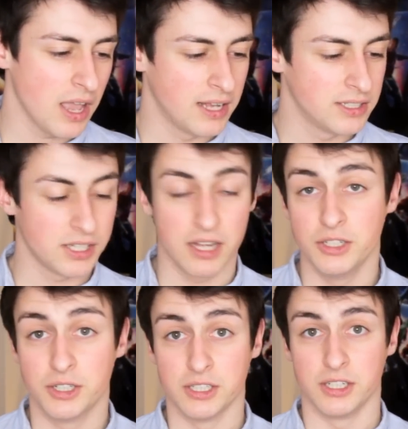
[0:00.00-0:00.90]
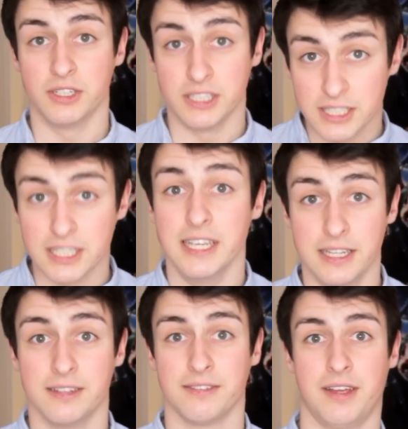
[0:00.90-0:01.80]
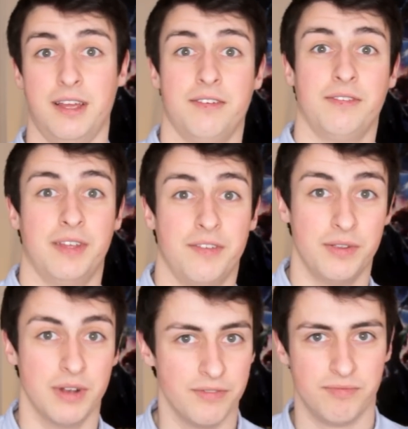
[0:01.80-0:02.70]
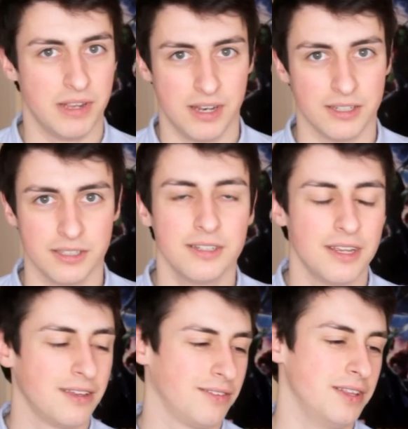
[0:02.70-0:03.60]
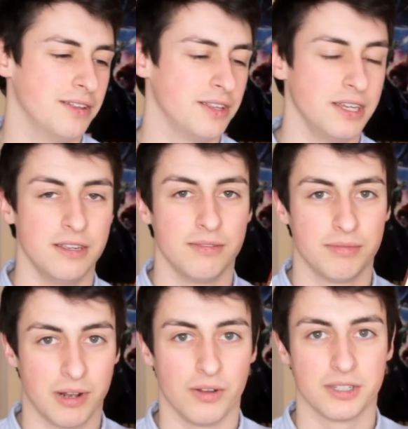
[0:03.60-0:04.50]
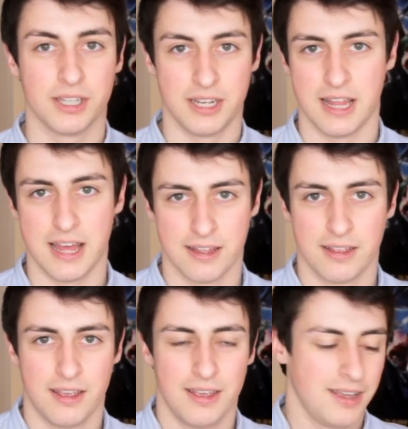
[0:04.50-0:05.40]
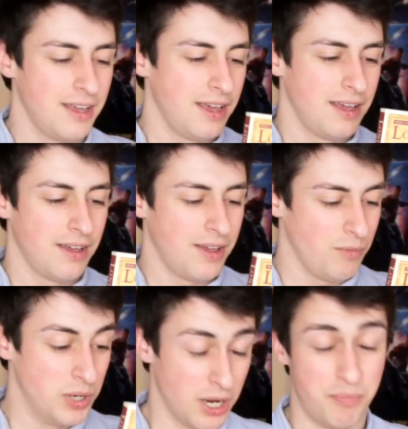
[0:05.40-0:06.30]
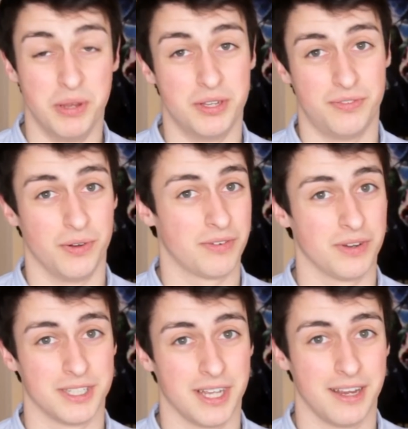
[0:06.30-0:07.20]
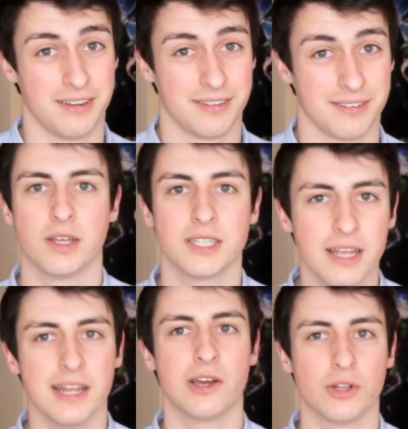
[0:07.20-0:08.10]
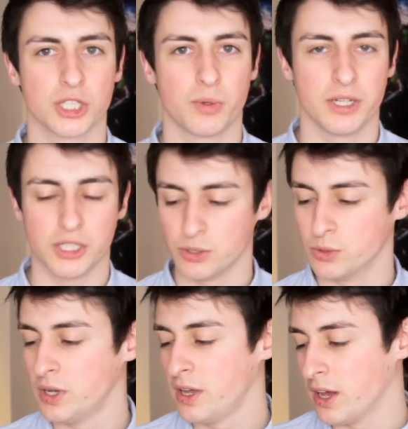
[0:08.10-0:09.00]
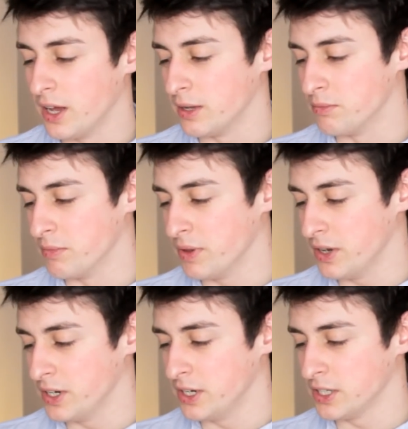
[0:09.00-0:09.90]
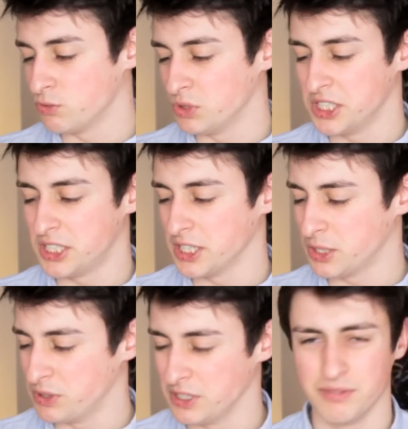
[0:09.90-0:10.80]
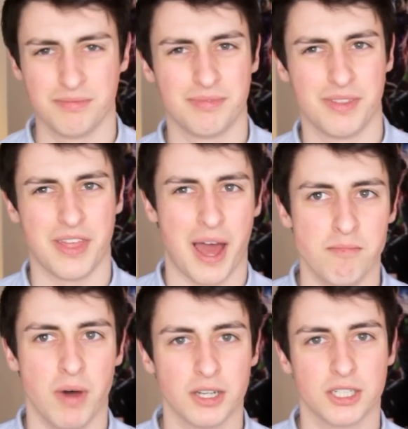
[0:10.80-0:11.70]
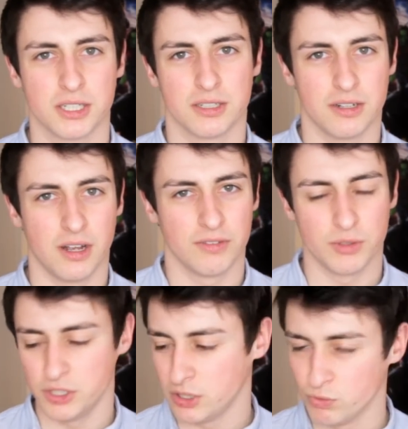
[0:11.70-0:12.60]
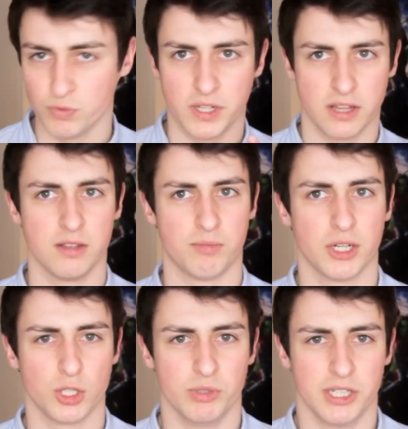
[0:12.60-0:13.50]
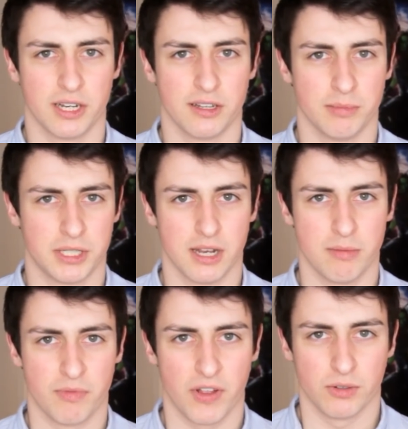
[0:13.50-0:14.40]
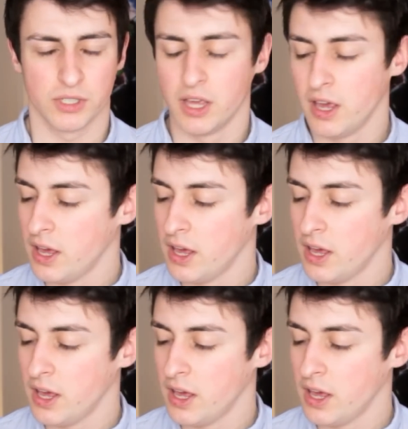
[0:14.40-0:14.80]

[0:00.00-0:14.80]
you can see, if you live in London, the clocks that are there, which are beautiful, I've got to say. It's a little inconsequential, it doesn't really stick with you that much after. You don't get the impression of reading anything particularly profound.